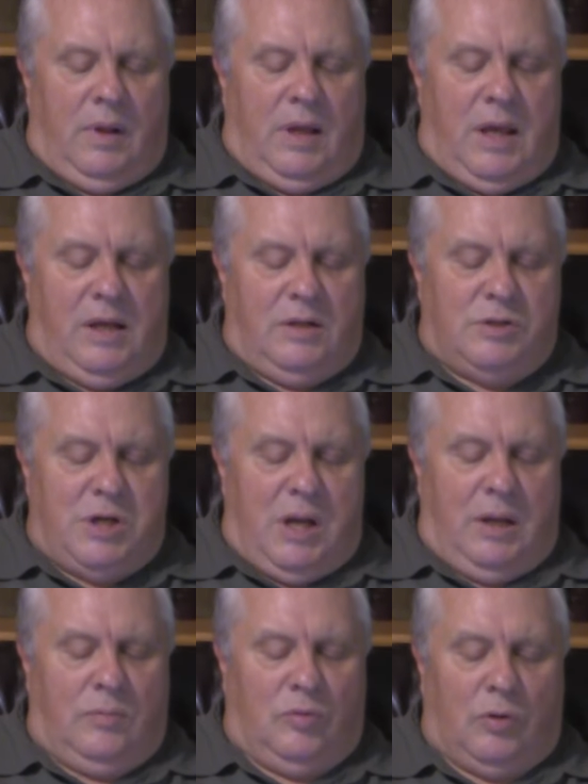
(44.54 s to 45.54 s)
King
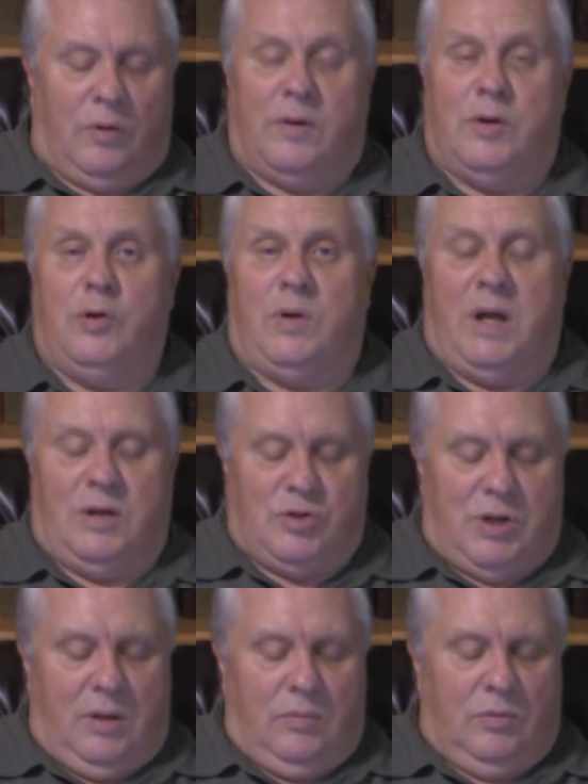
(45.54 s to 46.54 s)
James or the New King
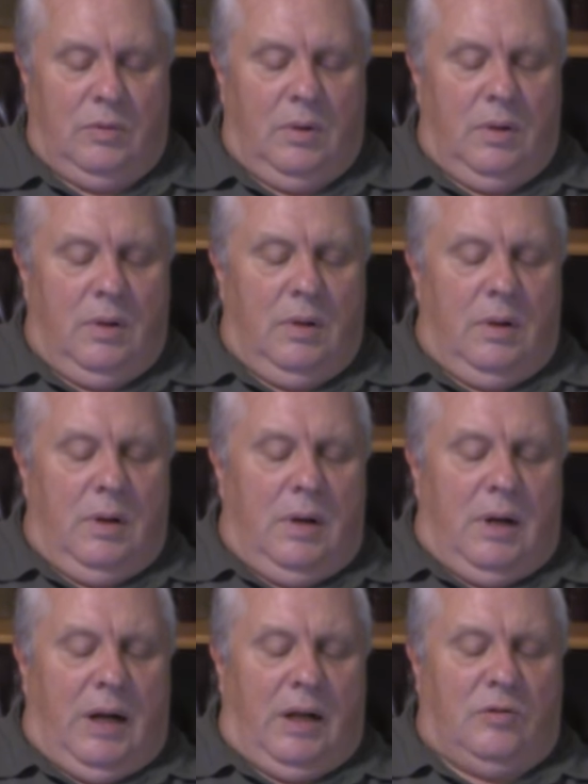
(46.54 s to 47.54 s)
James.
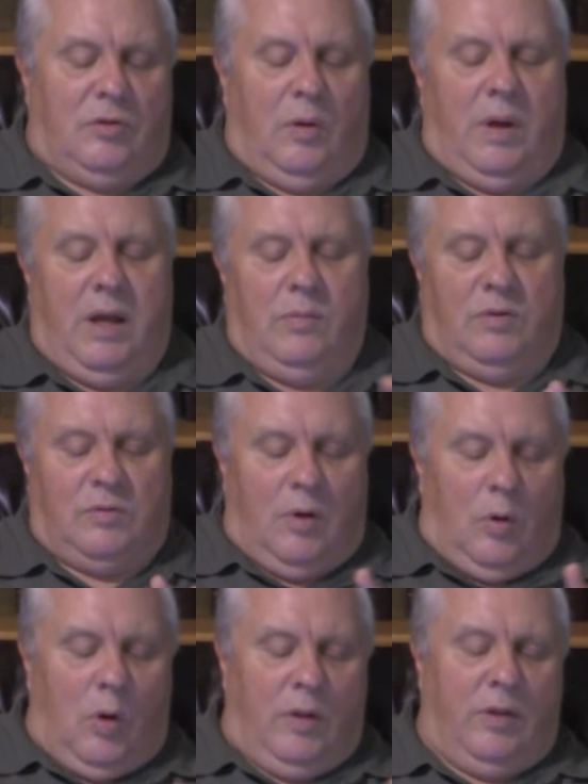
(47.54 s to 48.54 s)
And so he was
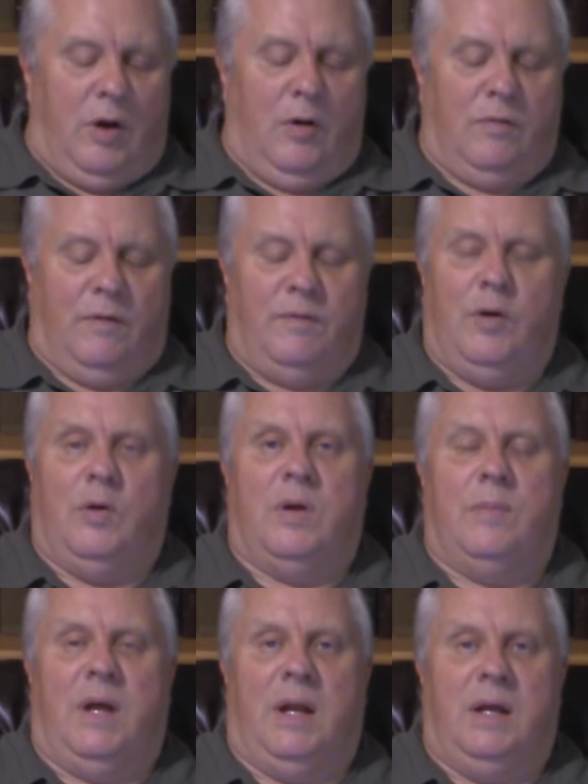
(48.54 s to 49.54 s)
on the Overview
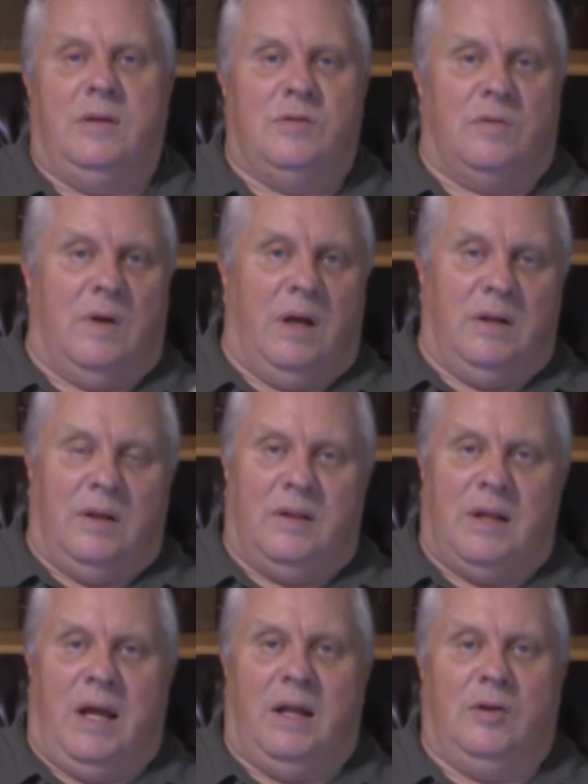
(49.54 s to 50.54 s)
Committee just like
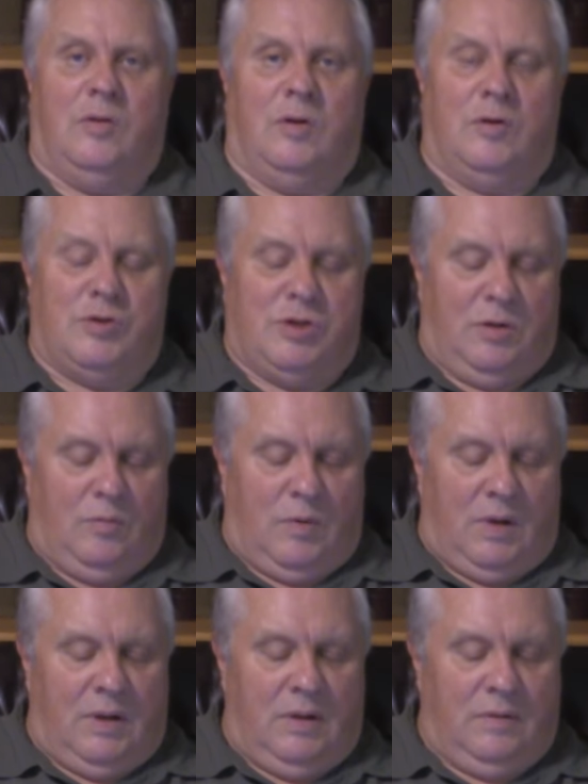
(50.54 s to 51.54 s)
Nathaniel Urshan
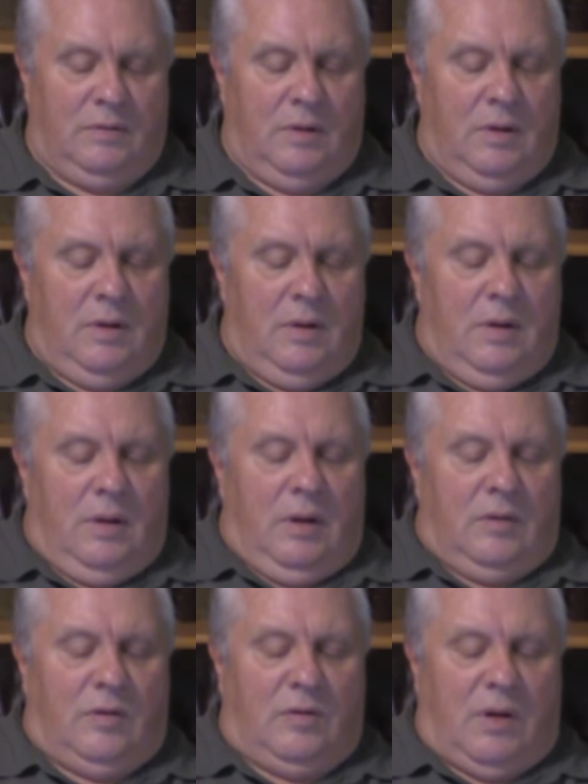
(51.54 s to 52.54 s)
was.
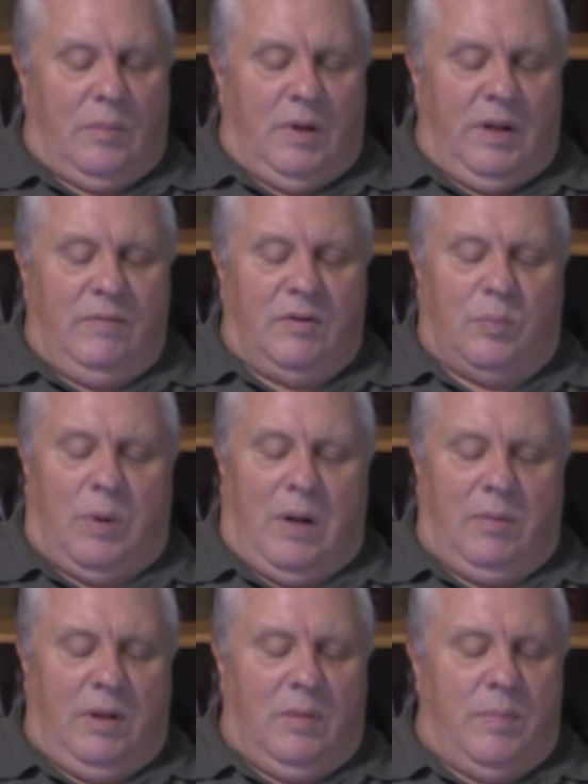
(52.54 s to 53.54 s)
Says, I believe it's
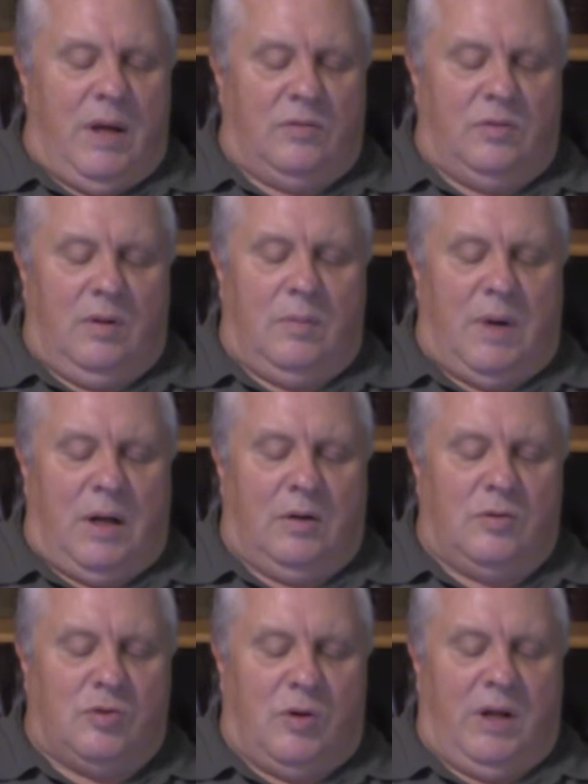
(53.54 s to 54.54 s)
probably the best of the
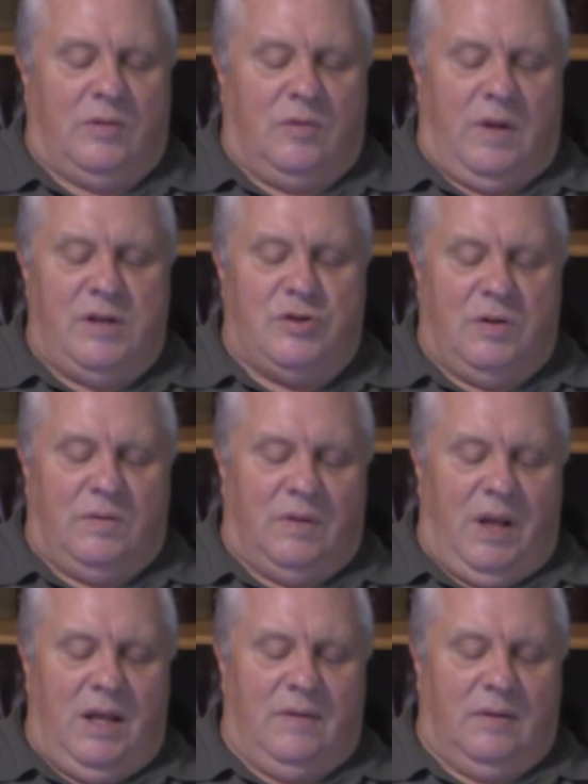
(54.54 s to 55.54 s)
modern
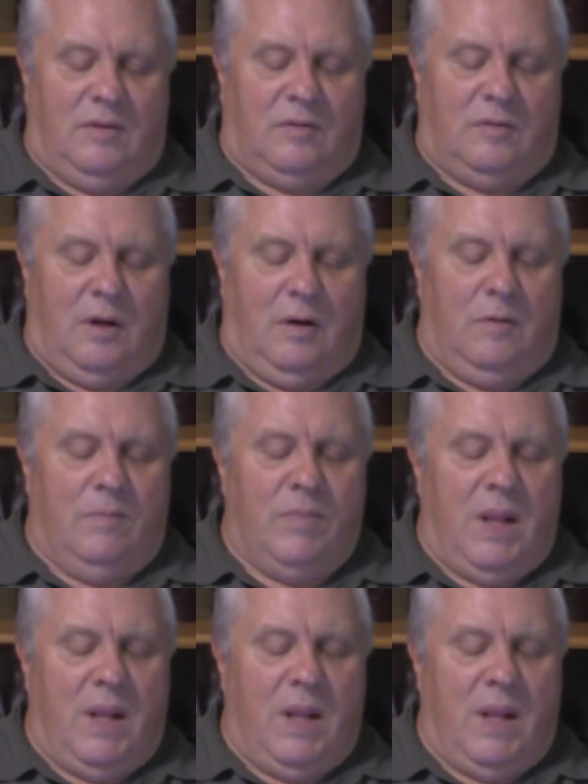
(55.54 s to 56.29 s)
translations. Even so,